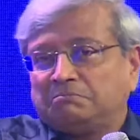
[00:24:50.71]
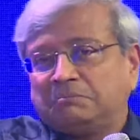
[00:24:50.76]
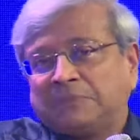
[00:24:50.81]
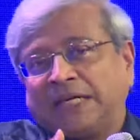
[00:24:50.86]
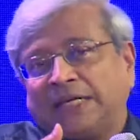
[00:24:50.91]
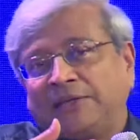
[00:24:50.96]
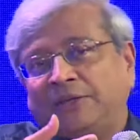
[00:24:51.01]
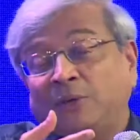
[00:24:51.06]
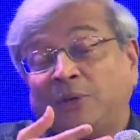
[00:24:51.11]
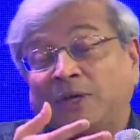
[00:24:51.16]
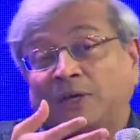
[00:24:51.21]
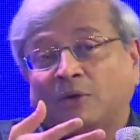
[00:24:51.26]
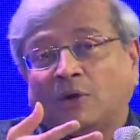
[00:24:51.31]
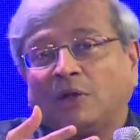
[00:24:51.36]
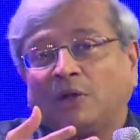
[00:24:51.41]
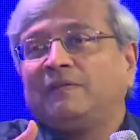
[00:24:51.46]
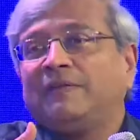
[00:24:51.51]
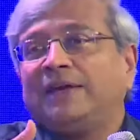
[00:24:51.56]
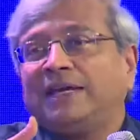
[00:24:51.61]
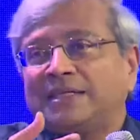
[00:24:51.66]
that you can
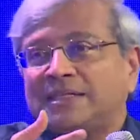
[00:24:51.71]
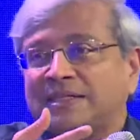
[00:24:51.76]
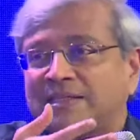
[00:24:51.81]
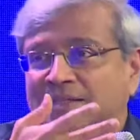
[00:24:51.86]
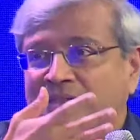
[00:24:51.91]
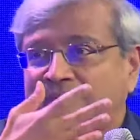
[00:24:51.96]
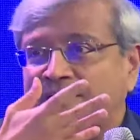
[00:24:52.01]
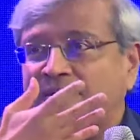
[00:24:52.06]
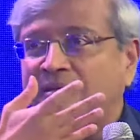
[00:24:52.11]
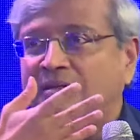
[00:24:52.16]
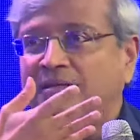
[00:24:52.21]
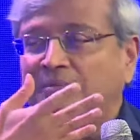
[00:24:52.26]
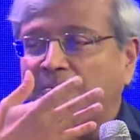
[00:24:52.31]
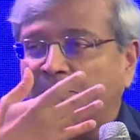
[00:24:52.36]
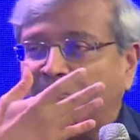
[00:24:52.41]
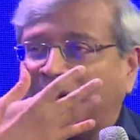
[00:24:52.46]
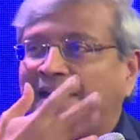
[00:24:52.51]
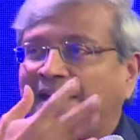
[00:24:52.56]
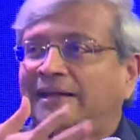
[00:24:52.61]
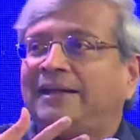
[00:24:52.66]
always
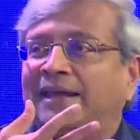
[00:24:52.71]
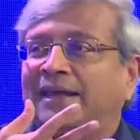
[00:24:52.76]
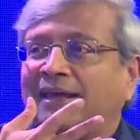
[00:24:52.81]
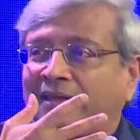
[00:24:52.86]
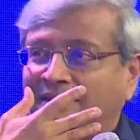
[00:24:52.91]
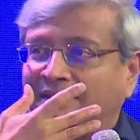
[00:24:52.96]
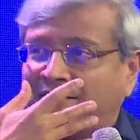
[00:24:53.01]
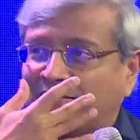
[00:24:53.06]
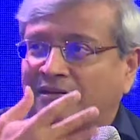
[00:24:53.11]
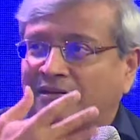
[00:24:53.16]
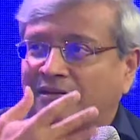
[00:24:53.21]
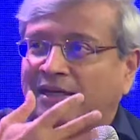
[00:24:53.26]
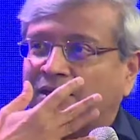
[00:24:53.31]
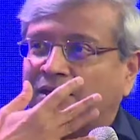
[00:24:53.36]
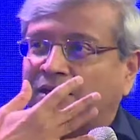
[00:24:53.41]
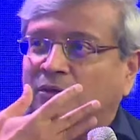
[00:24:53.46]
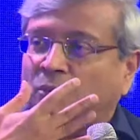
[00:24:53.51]
maintain that